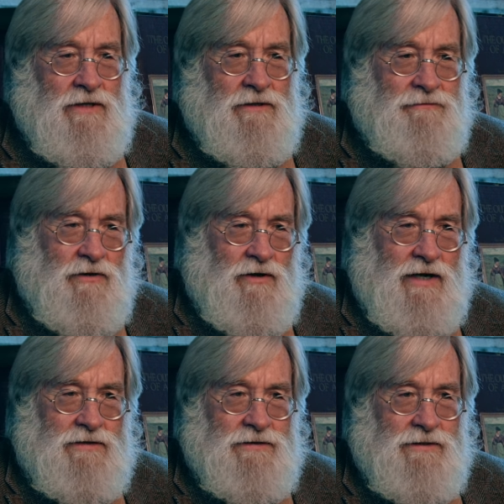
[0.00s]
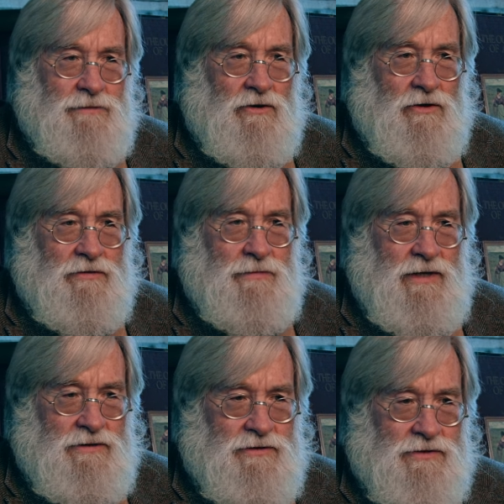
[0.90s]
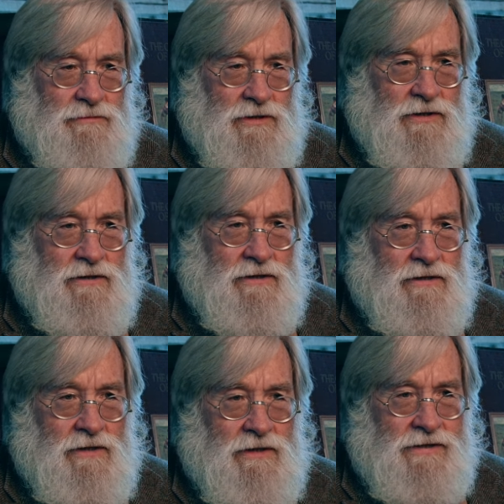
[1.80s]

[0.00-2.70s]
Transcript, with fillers: the floor actually somehow or other manages to be. I